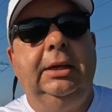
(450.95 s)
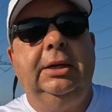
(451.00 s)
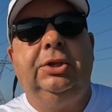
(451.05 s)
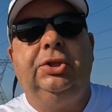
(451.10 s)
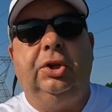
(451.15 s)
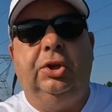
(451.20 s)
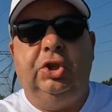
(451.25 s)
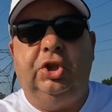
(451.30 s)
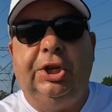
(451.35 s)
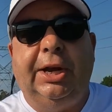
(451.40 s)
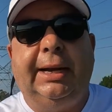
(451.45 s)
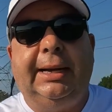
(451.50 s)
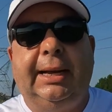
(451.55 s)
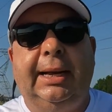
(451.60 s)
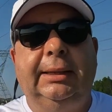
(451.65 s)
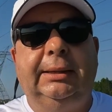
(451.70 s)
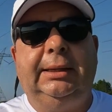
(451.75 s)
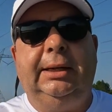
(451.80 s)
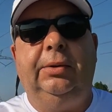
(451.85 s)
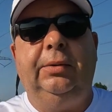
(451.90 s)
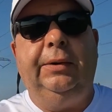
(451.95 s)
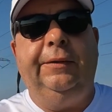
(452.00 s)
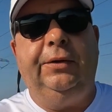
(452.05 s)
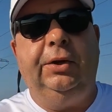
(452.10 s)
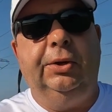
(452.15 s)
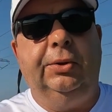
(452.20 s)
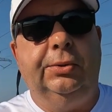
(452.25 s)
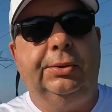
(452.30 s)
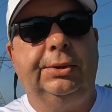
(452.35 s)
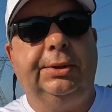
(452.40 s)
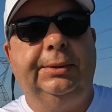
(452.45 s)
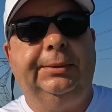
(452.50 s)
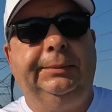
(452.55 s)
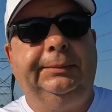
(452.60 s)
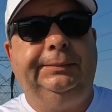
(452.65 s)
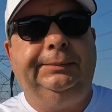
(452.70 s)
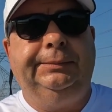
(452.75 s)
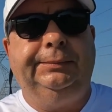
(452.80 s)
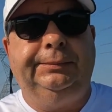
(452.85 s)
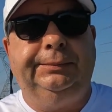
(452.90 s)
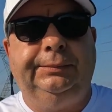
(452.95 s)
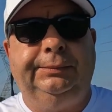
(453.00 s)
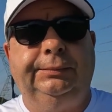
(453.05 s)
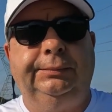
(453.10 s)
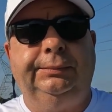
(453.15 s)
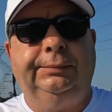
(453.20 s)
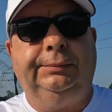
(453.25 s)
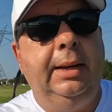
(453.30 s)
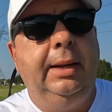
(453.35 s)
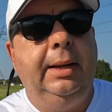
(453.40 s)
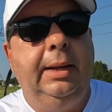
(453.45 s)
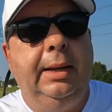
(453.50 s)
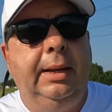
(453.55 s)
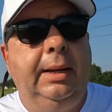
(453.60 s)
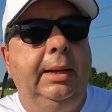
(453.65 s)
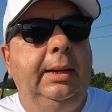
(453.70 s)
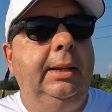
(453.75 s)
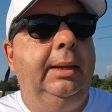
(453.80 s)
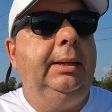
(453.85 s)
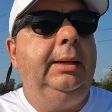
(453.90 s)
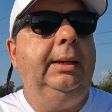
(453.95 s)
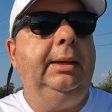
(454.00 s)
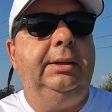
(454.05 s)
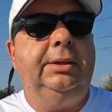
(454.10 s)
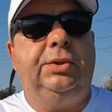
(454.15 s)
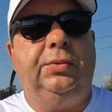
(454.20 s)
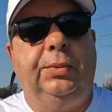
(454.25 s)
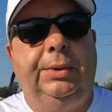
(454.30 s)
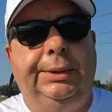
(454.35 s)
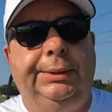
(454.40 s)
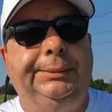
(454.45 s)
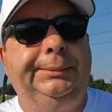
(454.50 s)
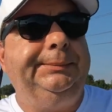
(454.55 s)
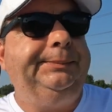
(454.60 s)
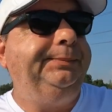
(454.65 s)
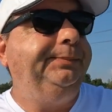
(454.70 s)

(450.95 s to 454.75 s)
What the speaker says: So check out their reviews. Here's one.